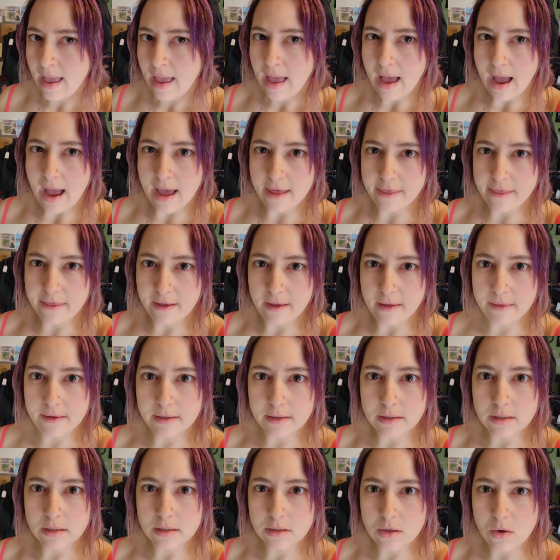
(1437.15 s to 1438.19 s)
I think this
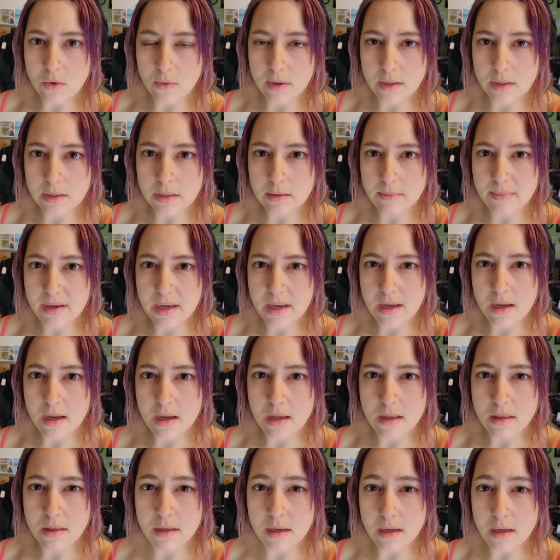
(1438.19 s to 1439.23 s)
is going to
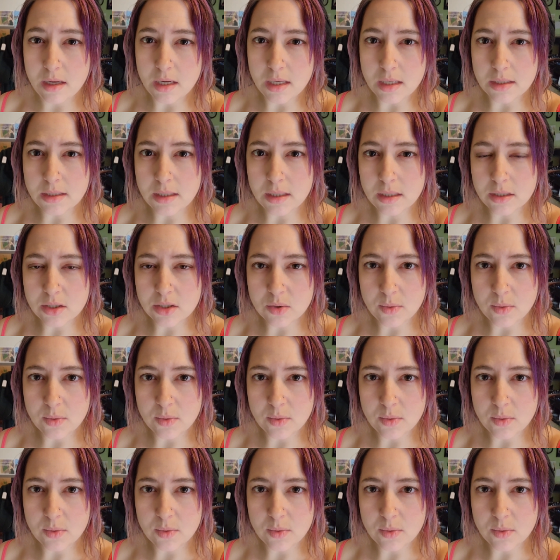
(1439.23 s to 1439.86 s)
be the easiest